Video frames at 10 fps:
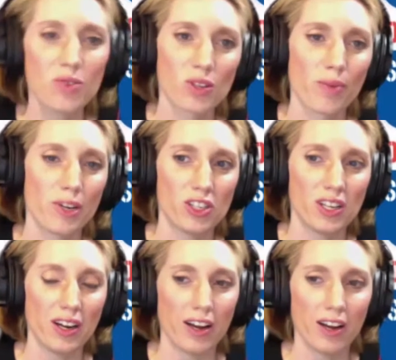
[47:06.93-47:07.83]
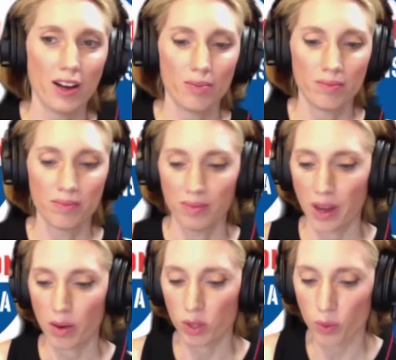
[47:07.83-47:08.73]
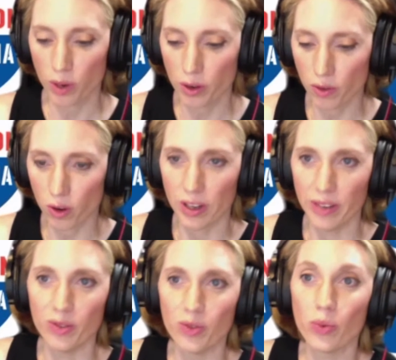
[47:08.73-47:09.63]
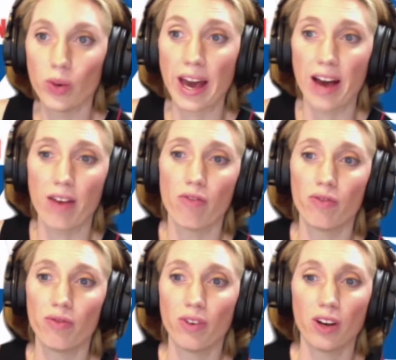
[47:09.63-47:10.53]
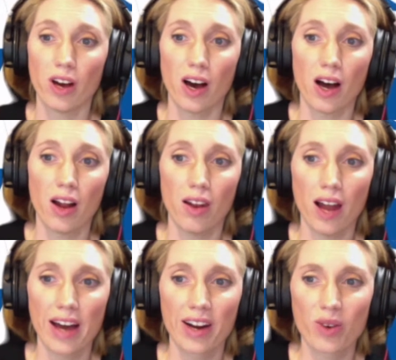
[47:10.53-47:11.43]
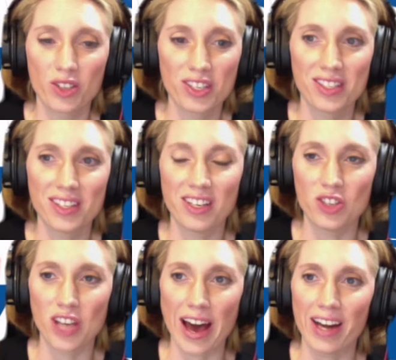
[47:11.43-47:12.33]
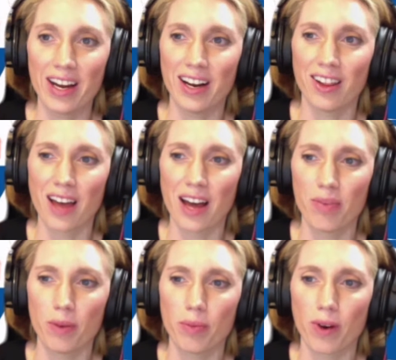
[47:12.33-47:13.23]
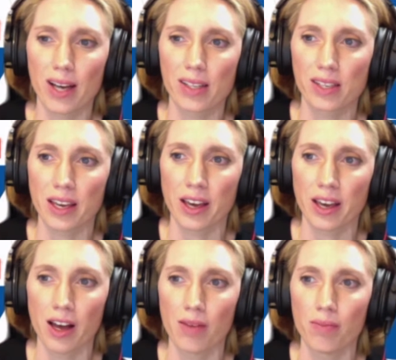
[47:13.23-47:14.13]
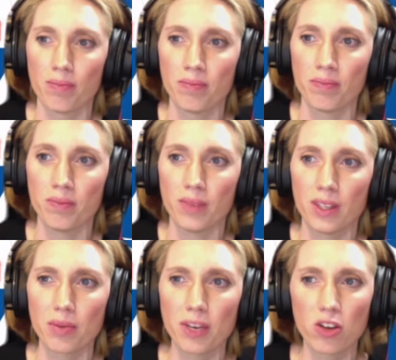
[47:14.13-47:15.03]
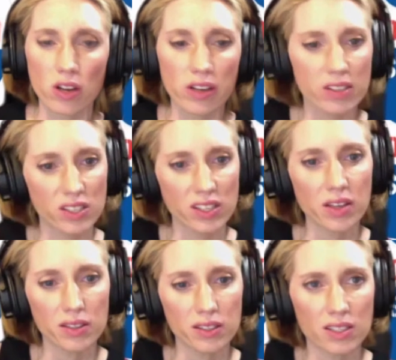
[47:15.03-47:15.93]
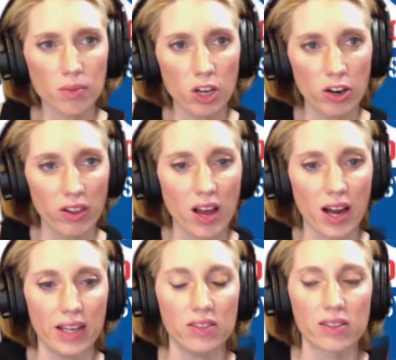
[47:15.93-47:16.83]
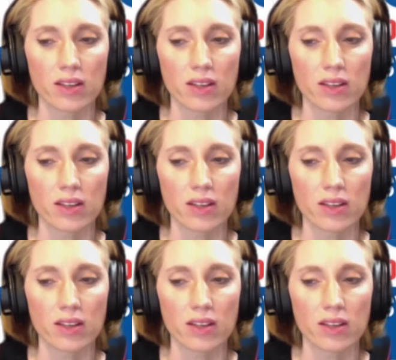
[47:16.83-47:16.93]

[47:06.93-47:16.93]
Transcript: much, Nadia. That was wonderful. And we have a lot of questions in the chat and a lot of people asking something along this similar lines,